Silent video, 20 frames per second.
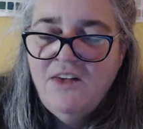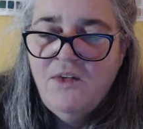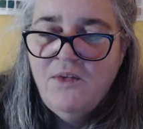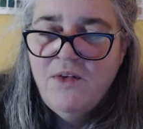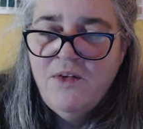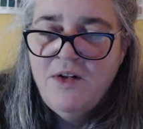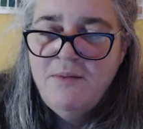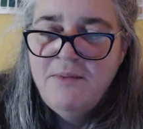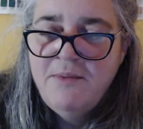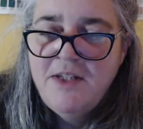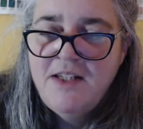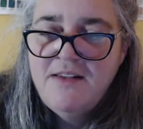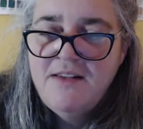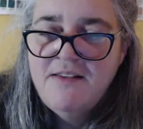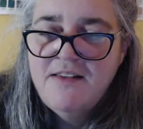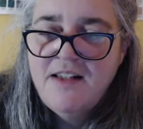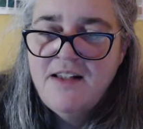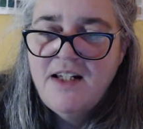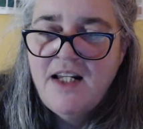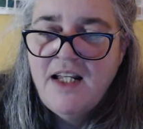ornaments
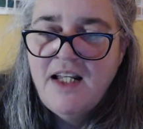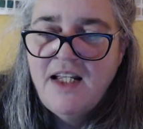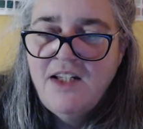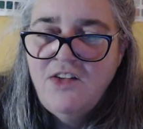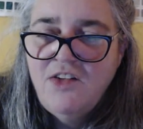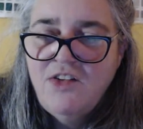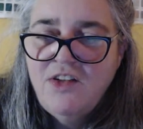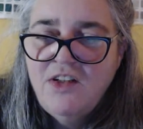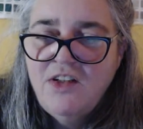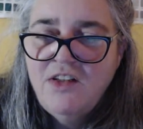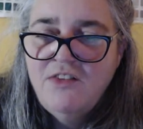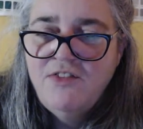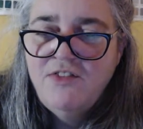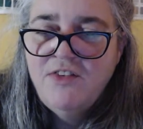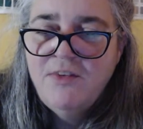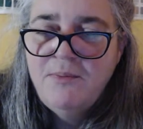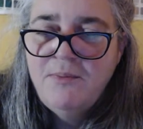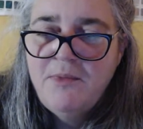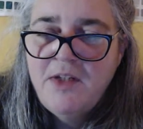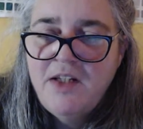that Angela
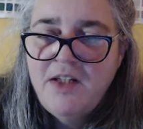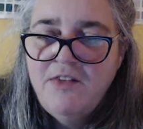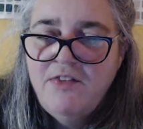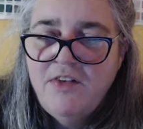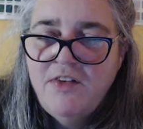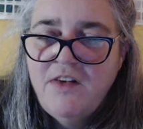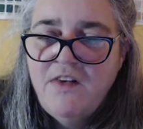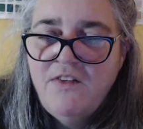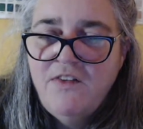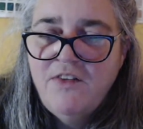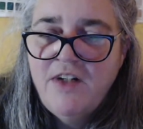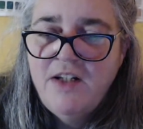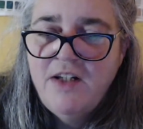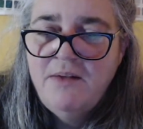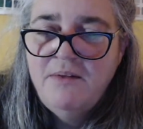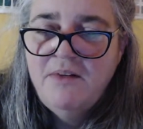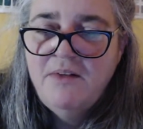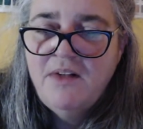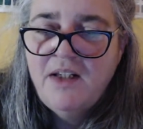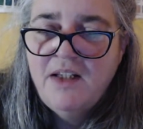from Devon Thread
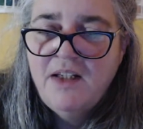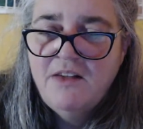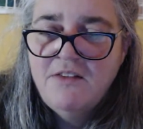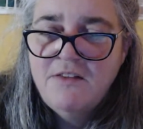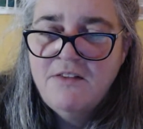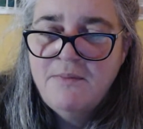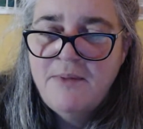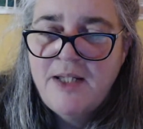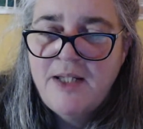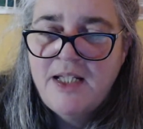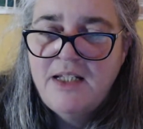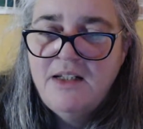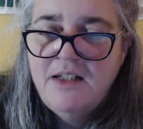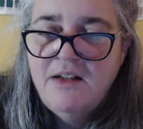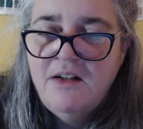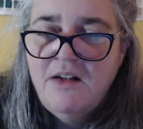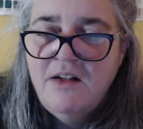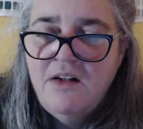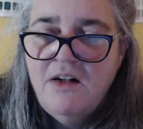Tales made